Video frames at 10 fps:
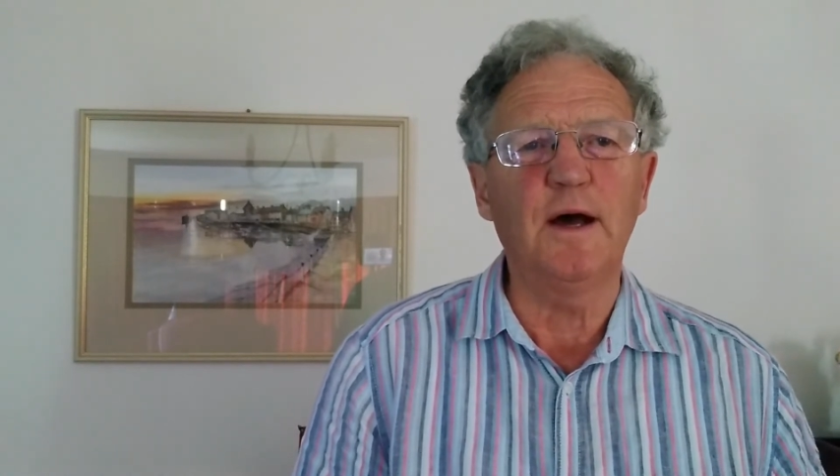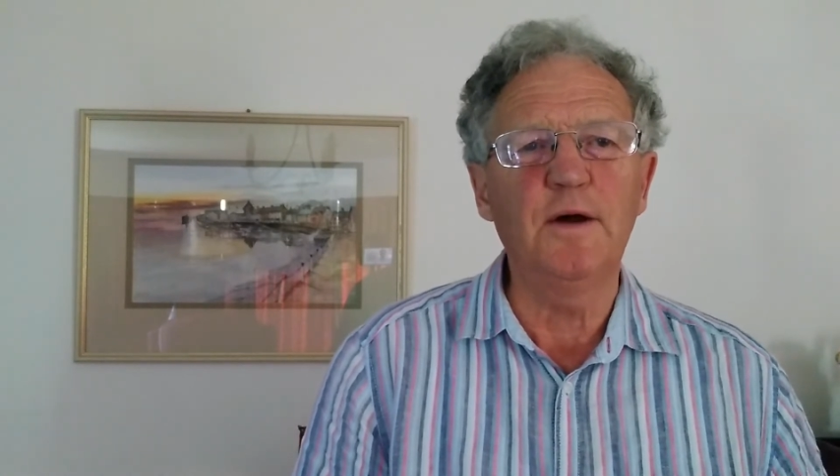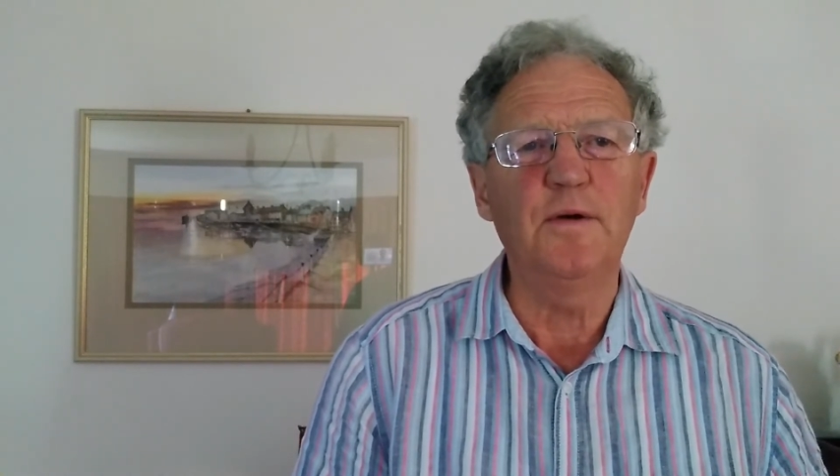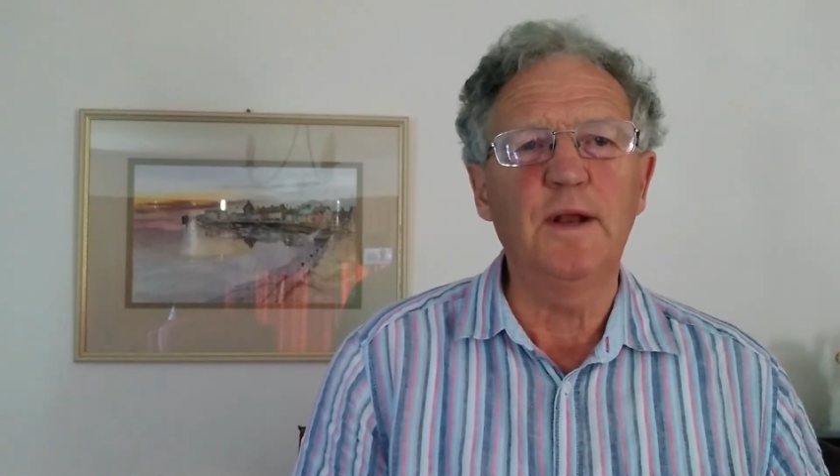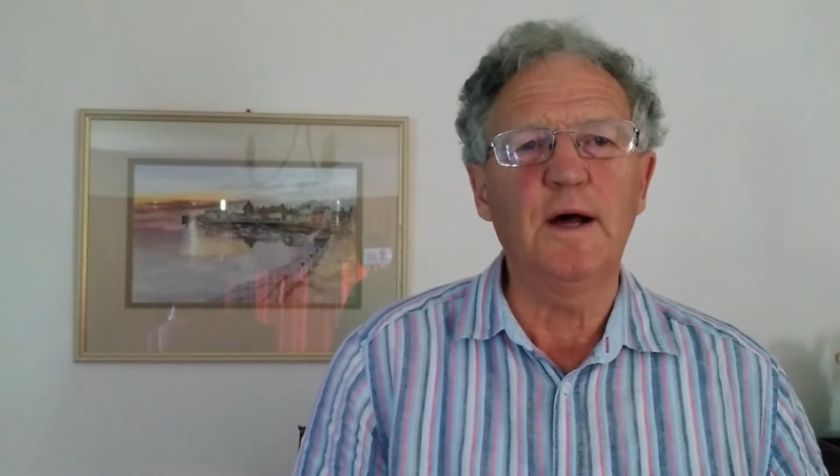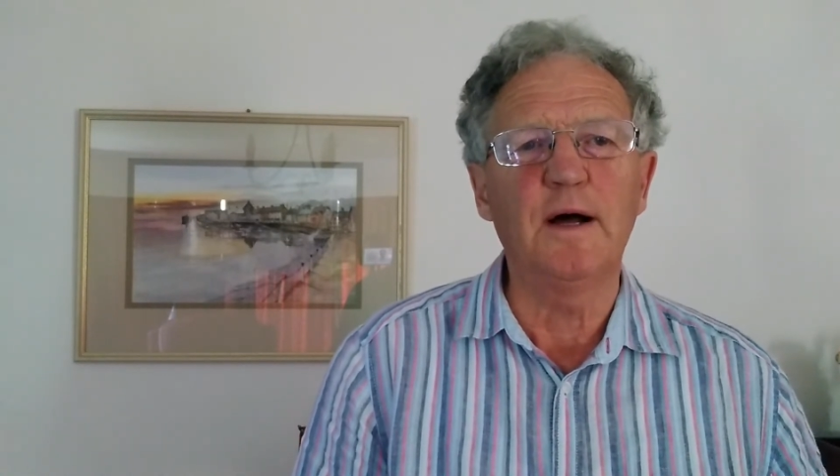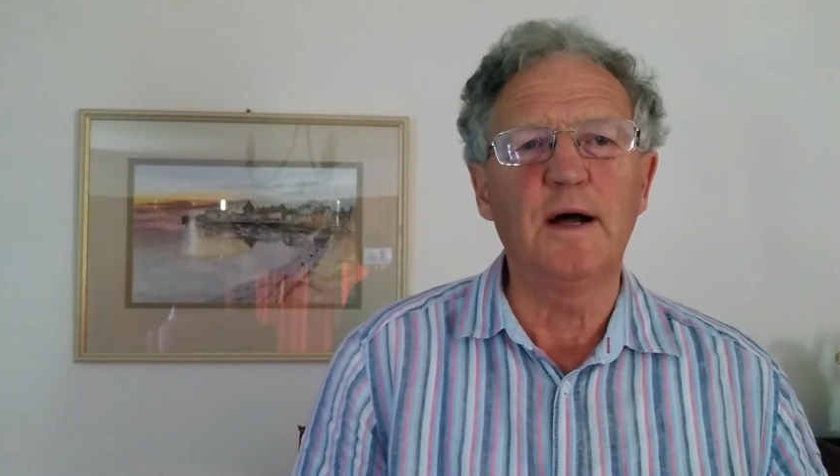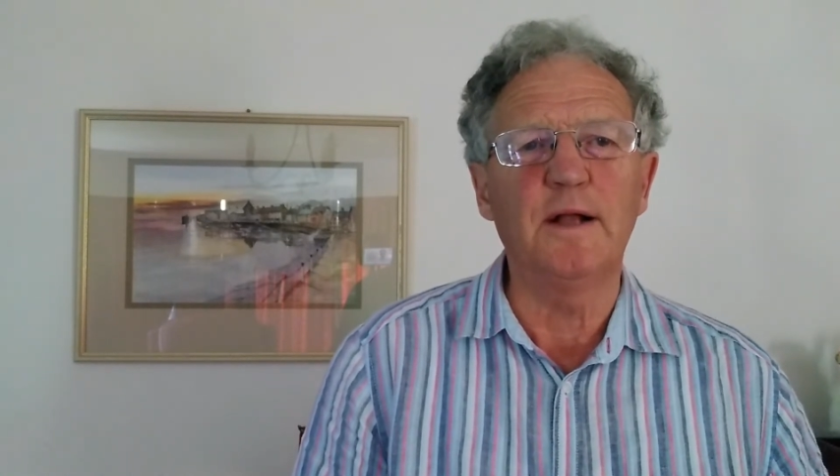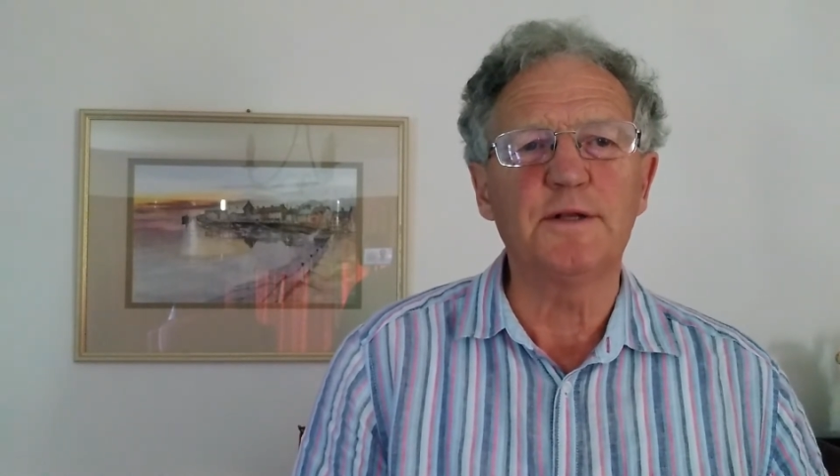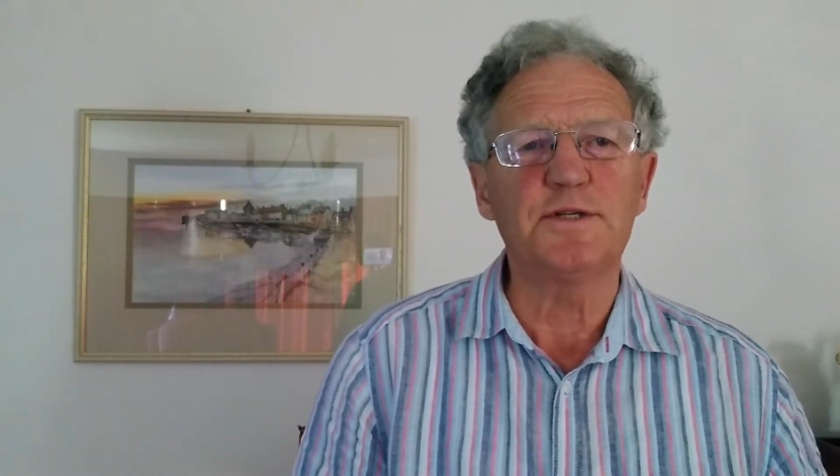own
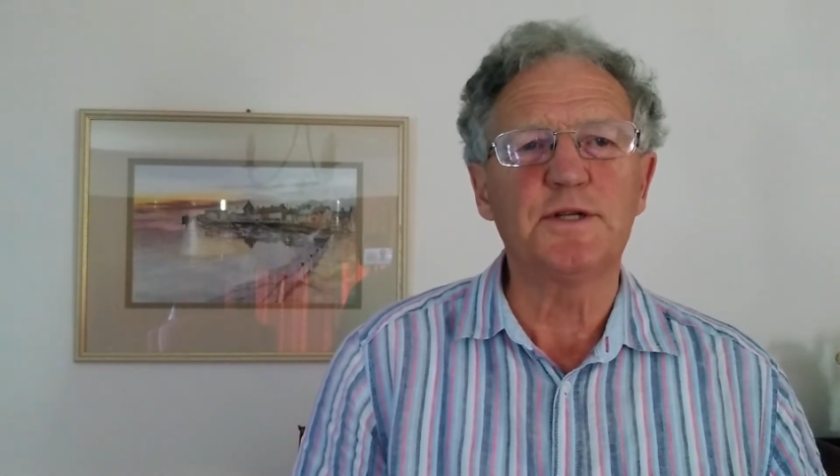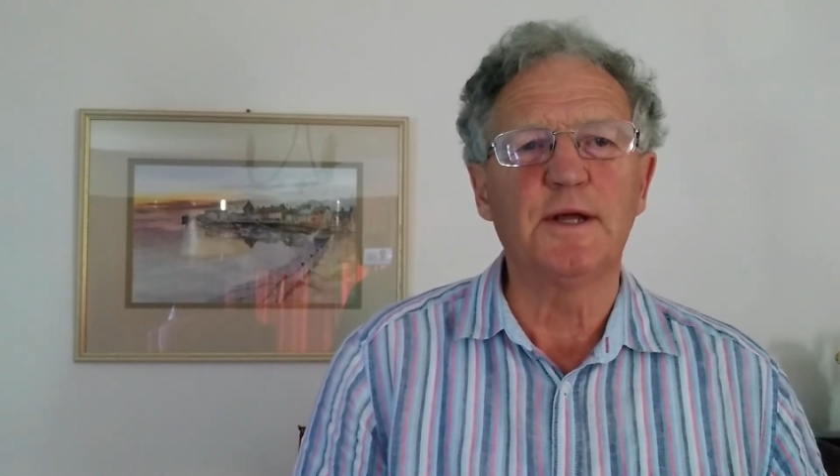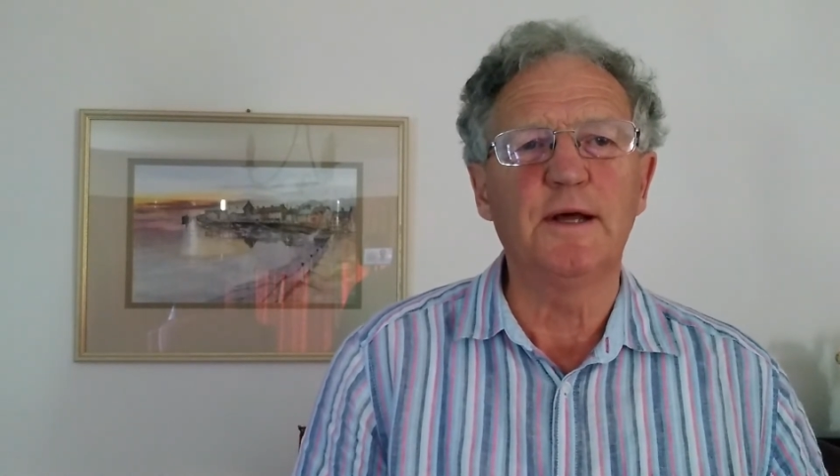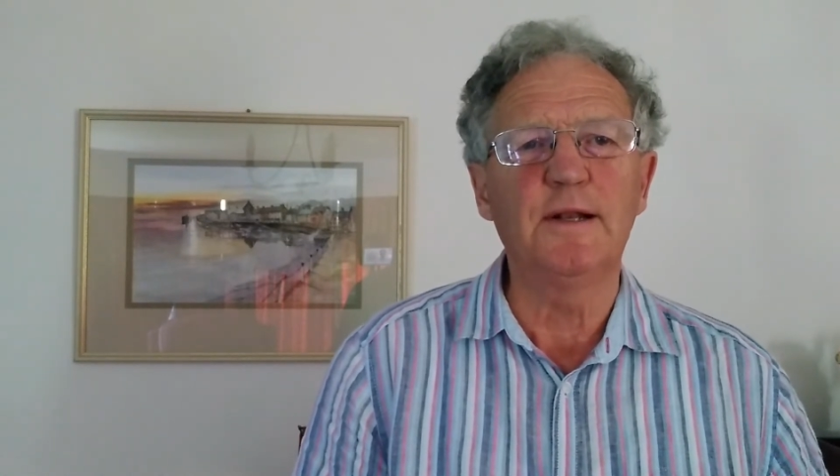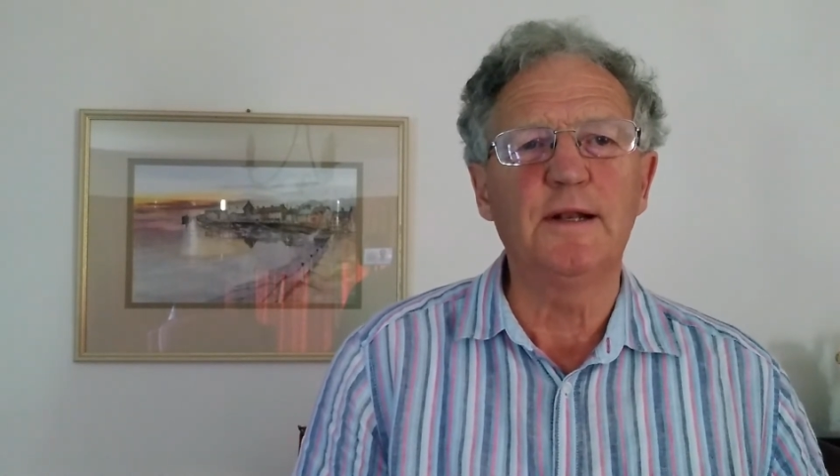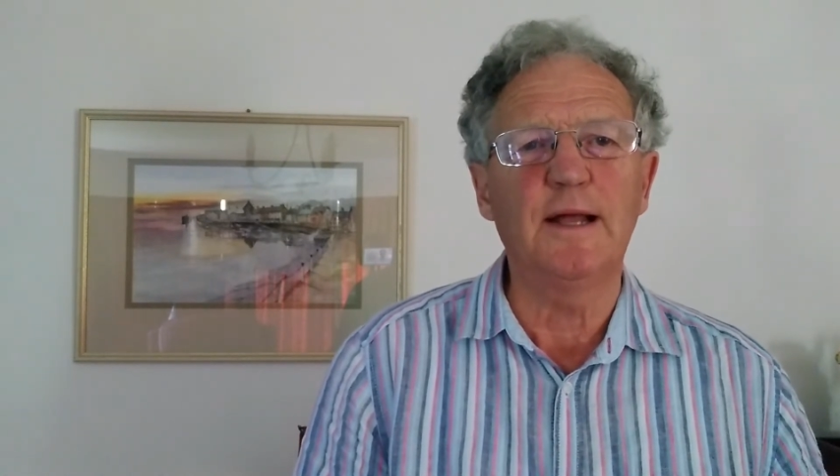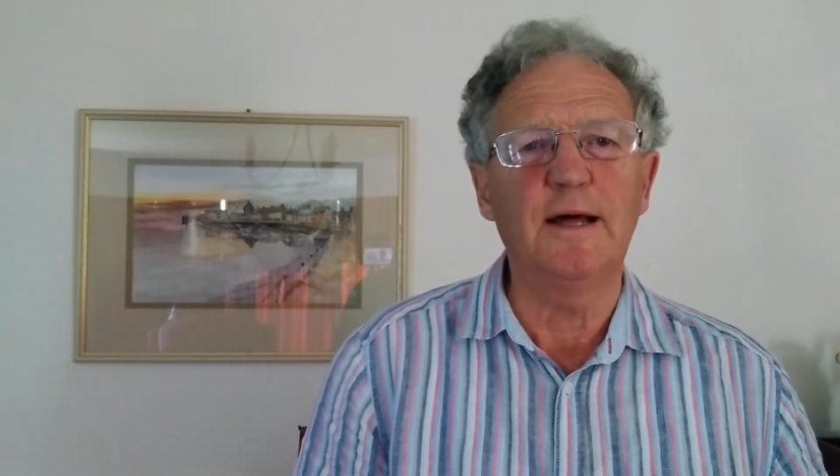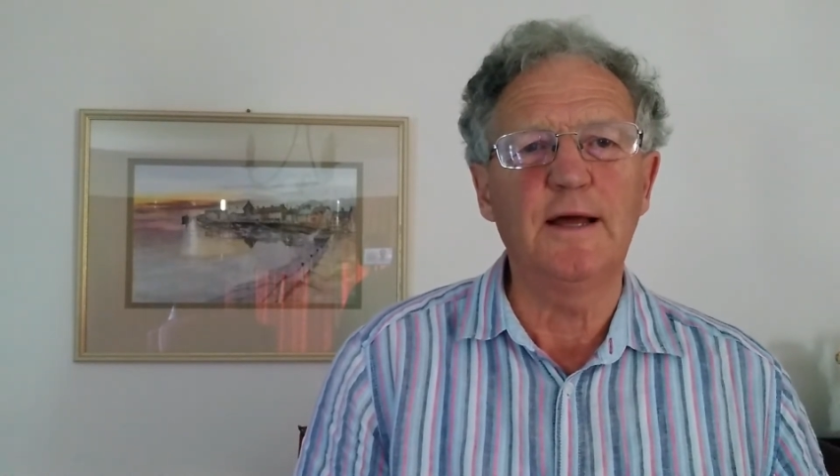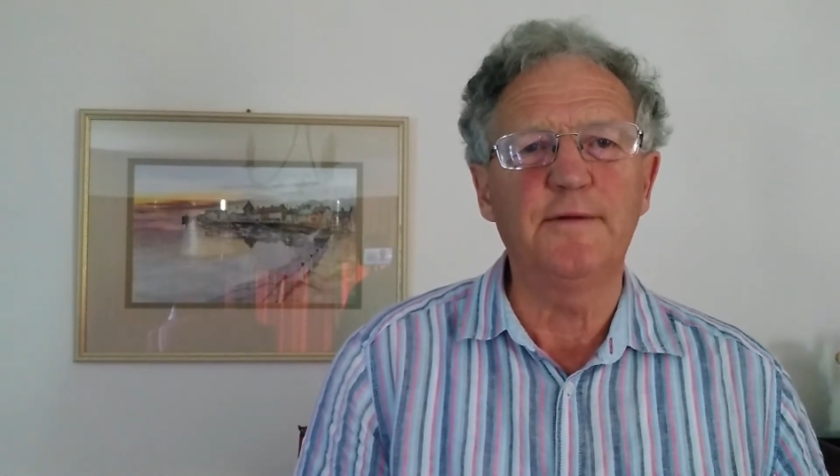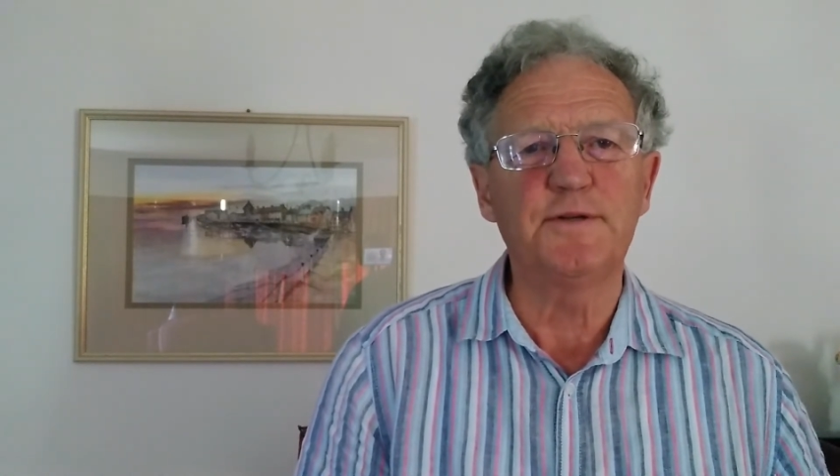hearts and
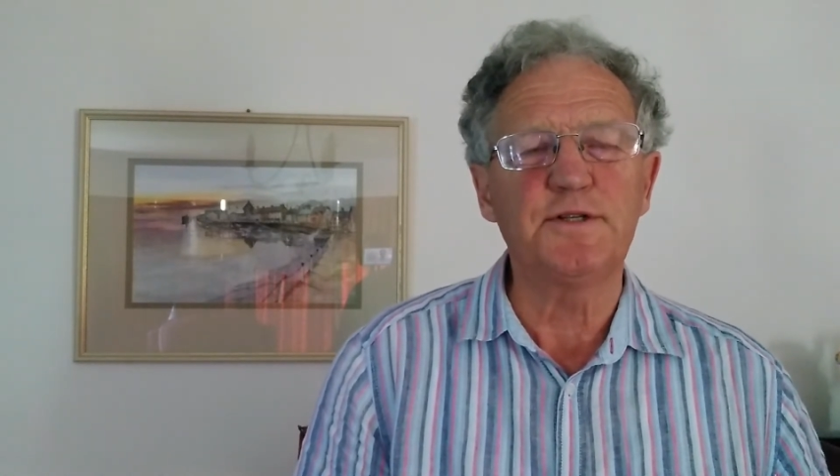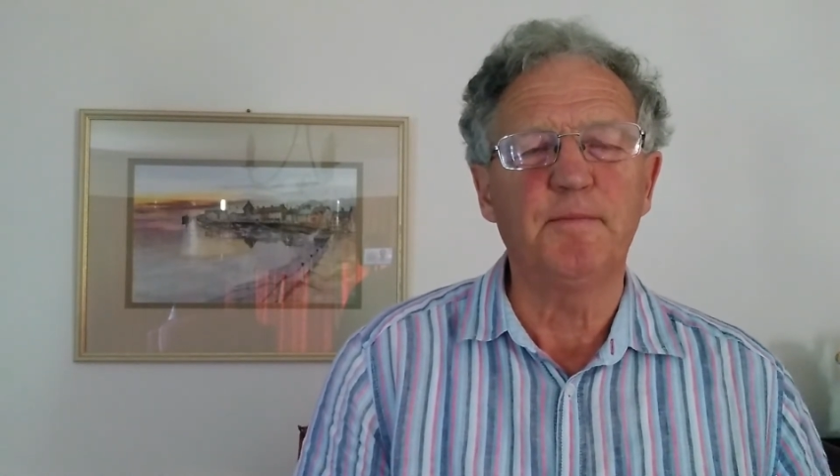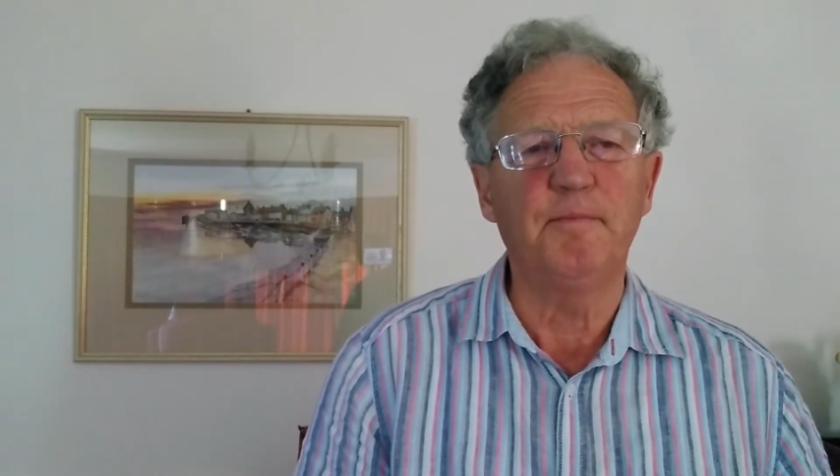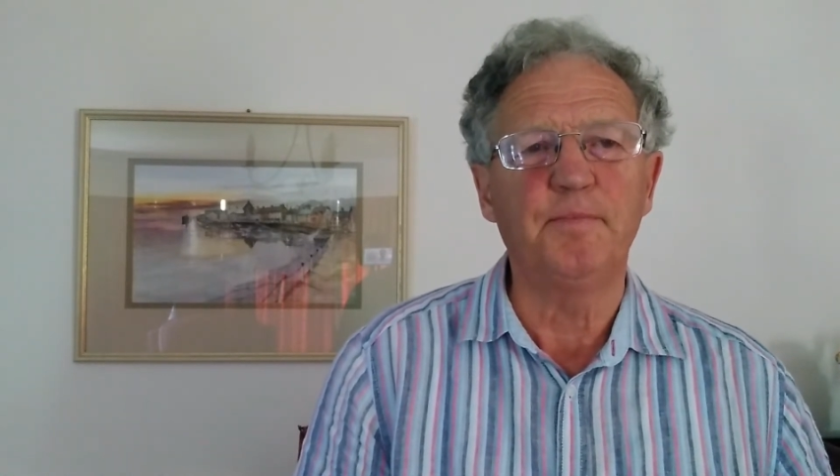lives.